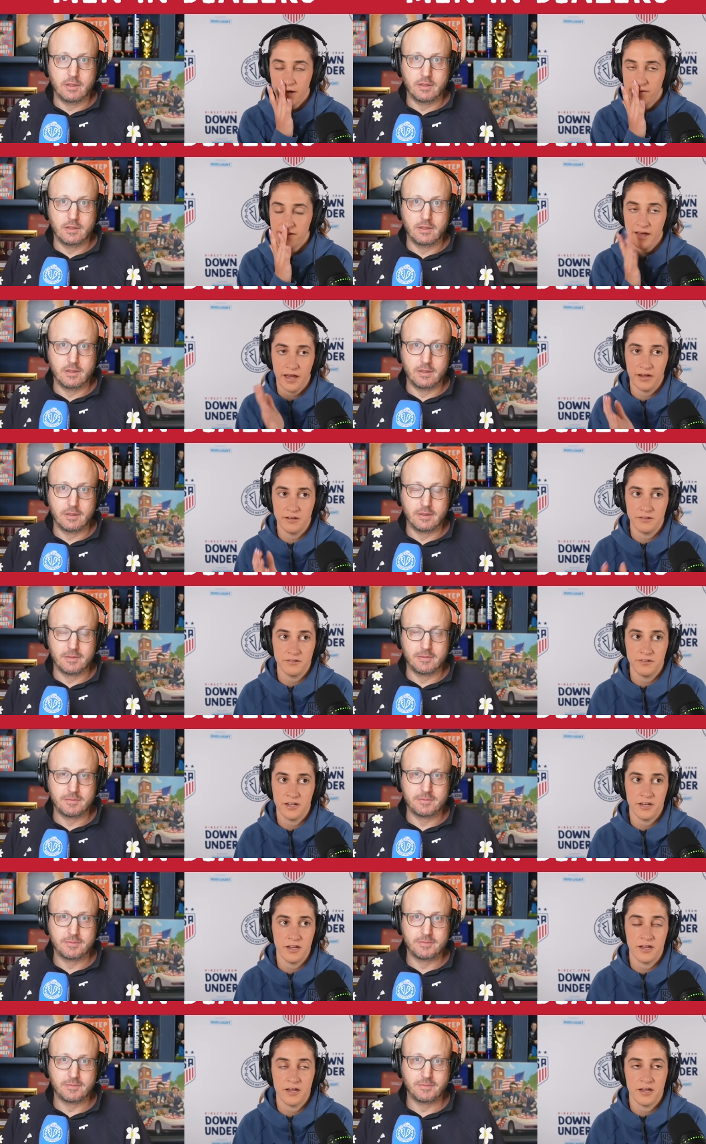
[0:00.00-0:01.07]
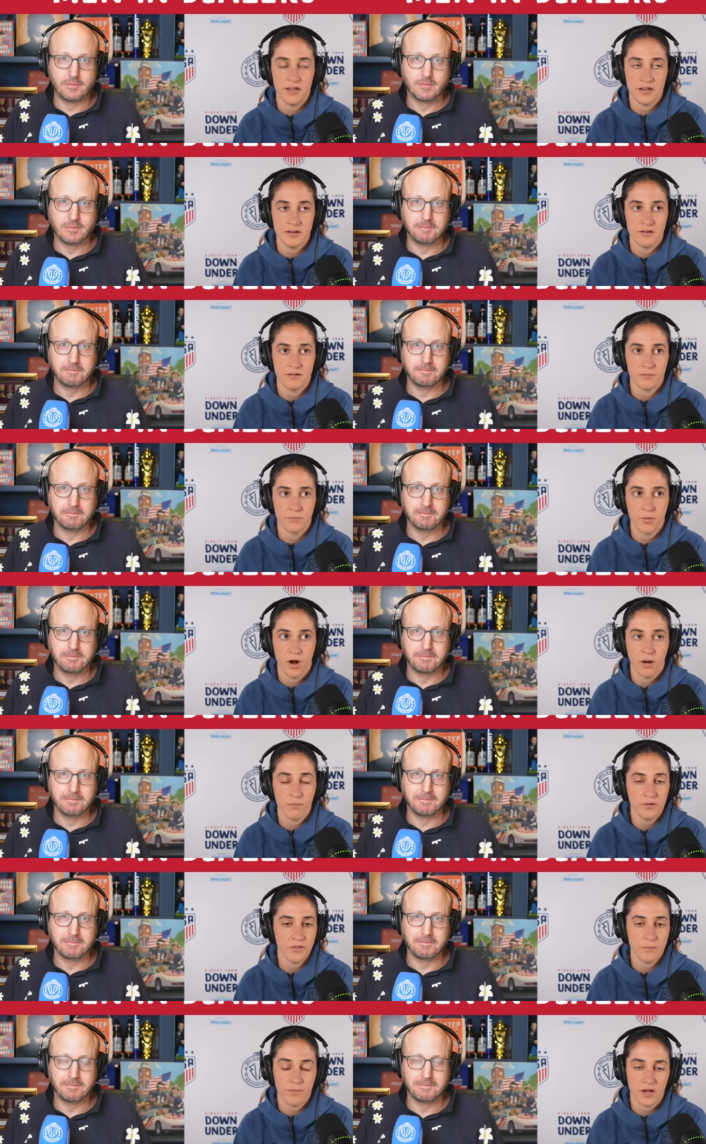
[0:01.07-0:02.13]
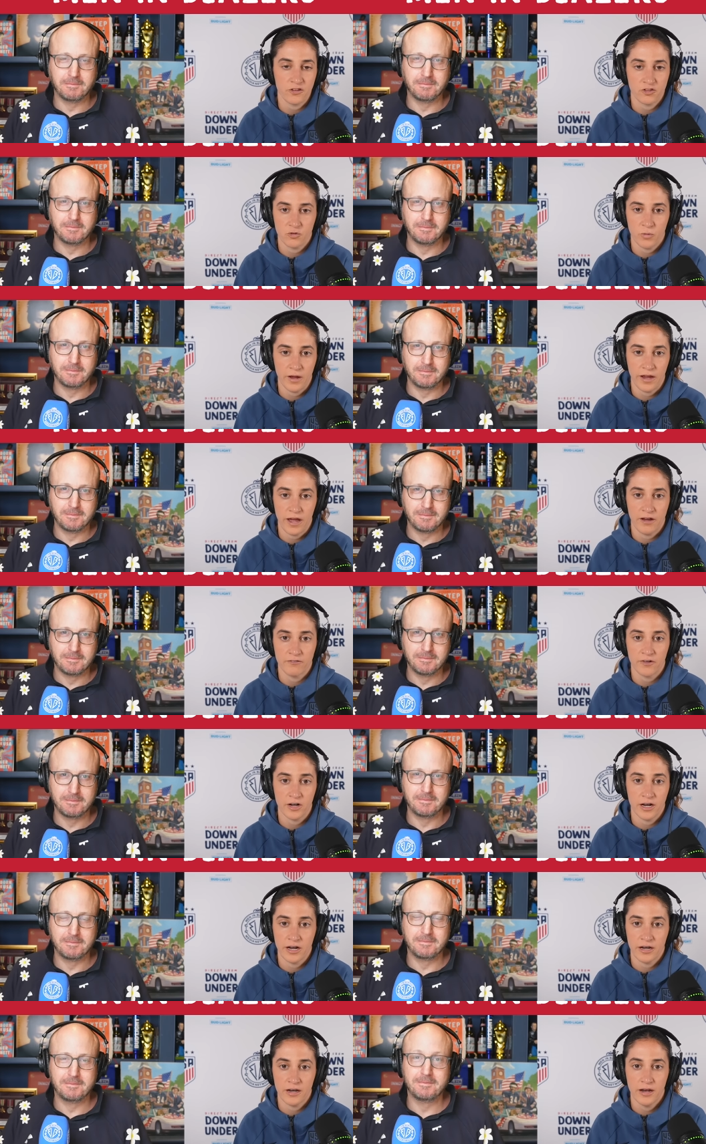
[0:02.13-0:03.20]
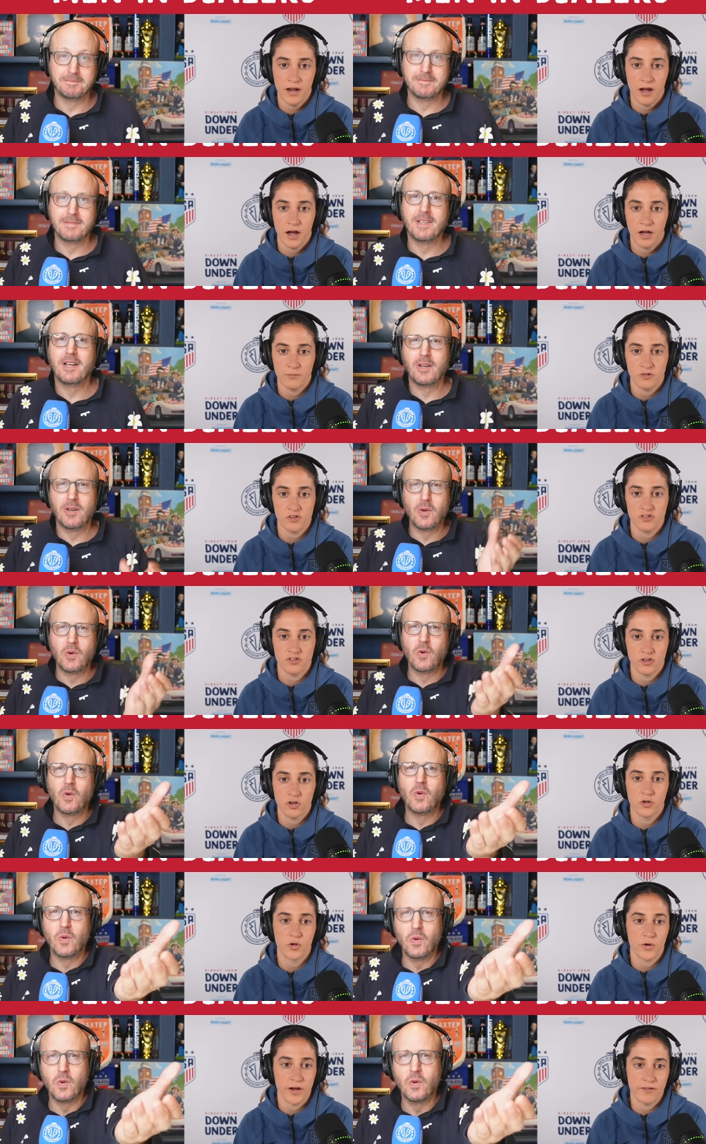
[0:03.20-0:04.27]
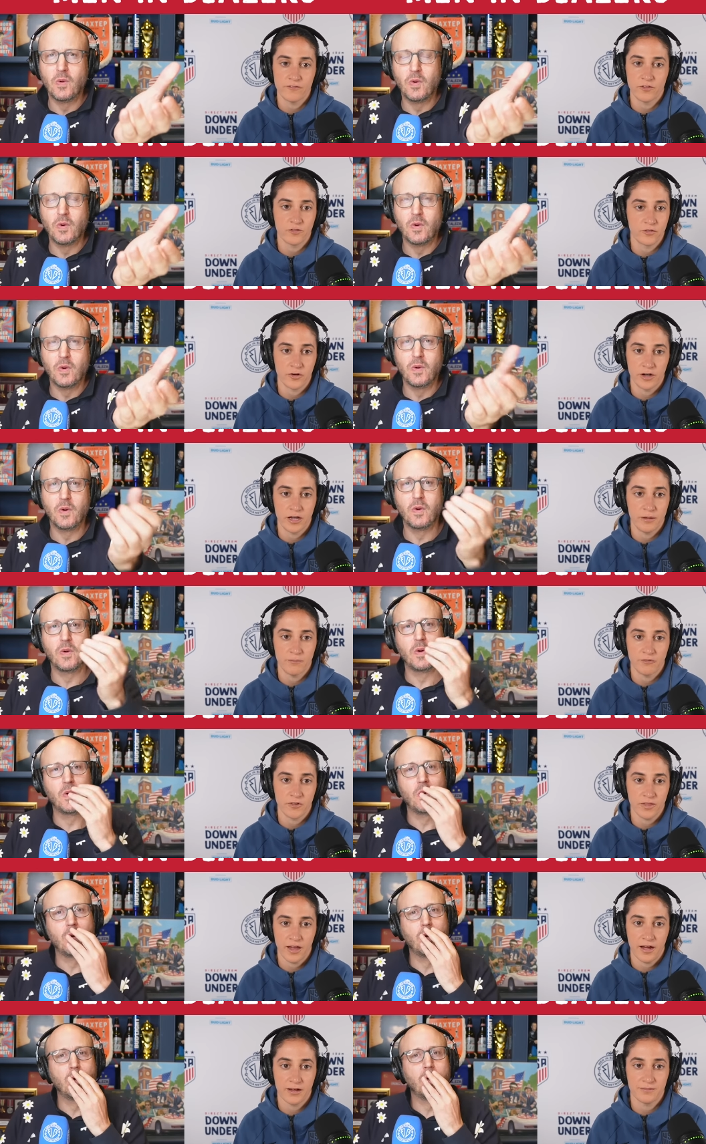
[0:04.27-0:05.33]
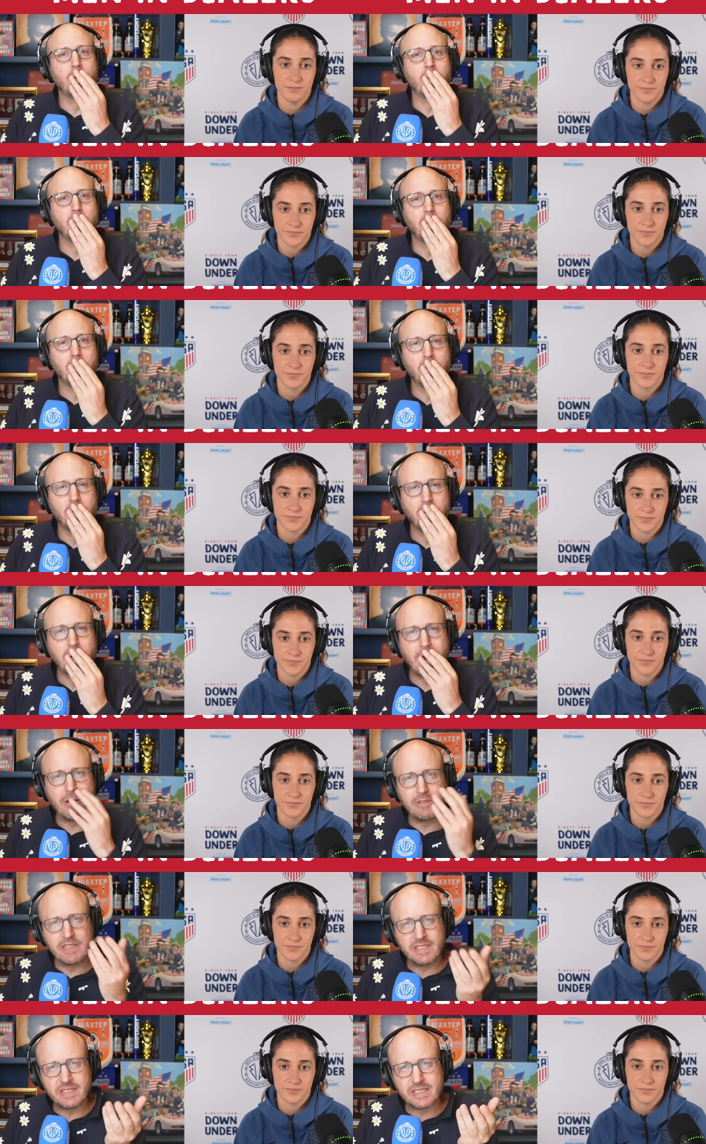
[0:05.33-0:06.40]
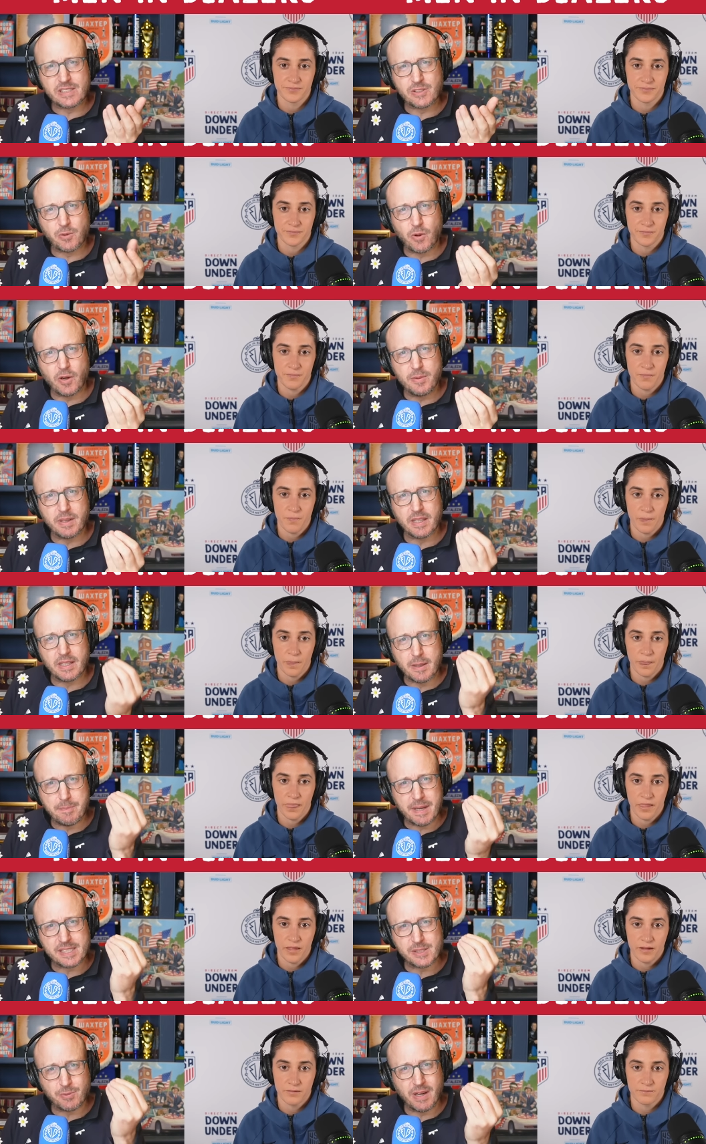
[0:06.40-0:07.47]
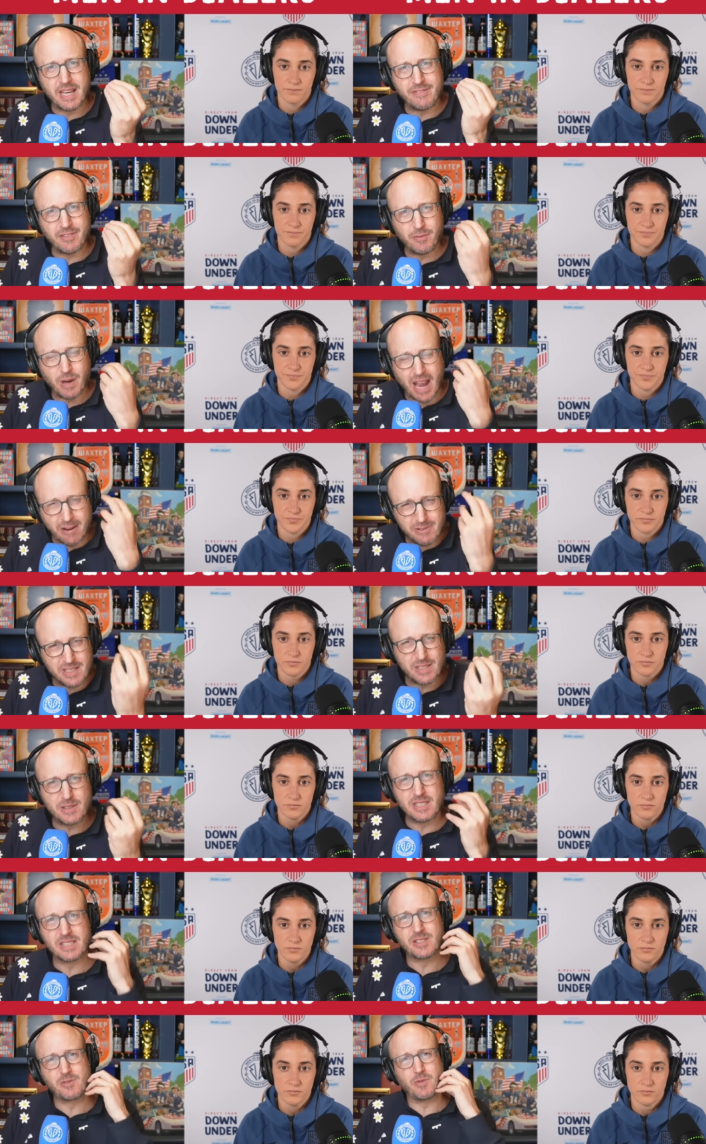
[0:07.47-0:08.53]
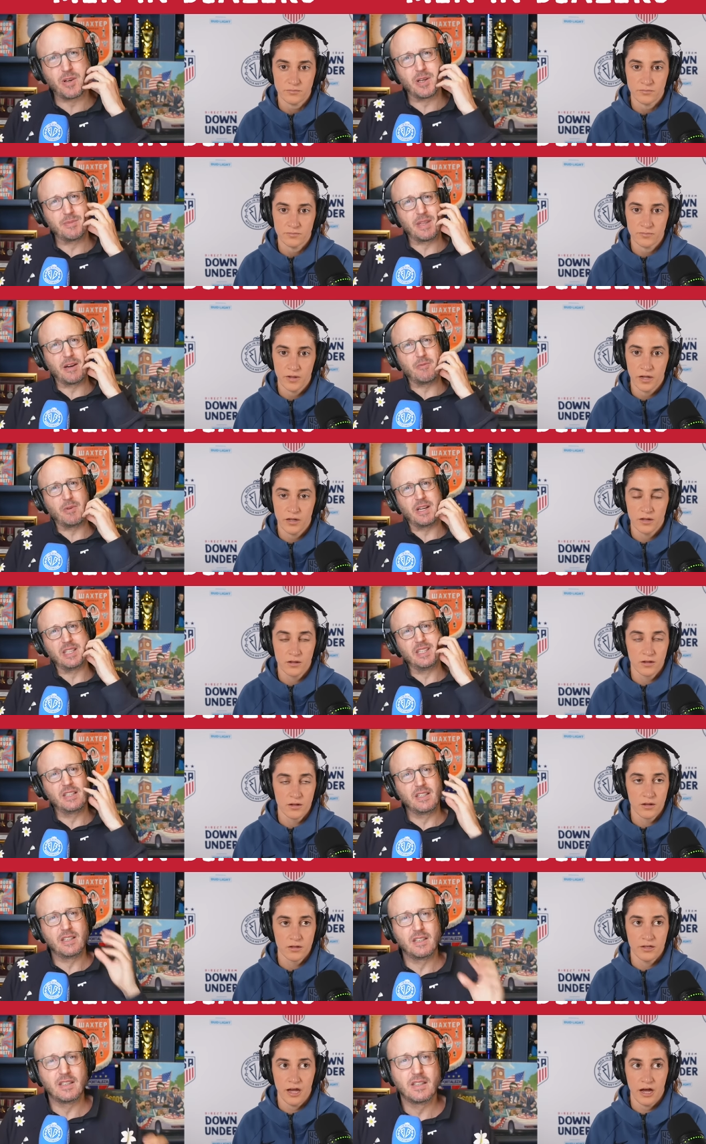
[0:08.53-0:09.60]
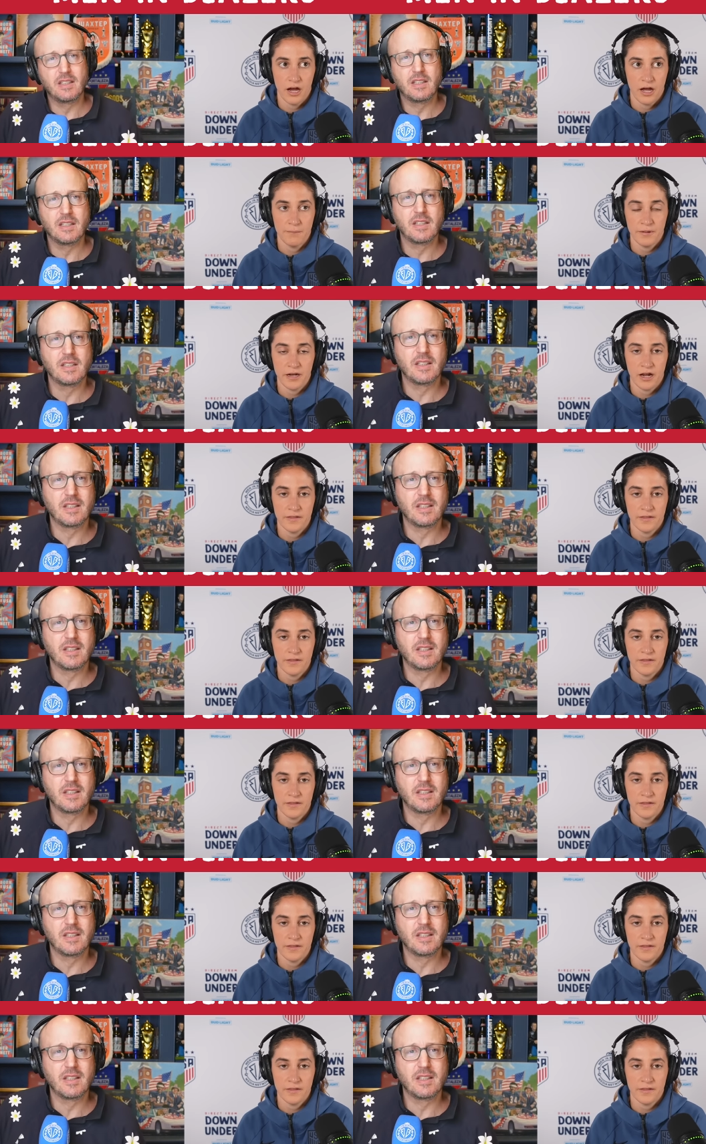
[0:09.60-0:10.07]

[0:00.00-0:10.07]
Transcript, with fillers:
Speaker 1: dad did it in probably the best way ever. And I'm just so grateful for him for that.
Speaker 2: How would you describe it? The best way ever. How would you describe that way?
Speaker 1: Yeah, I mean, I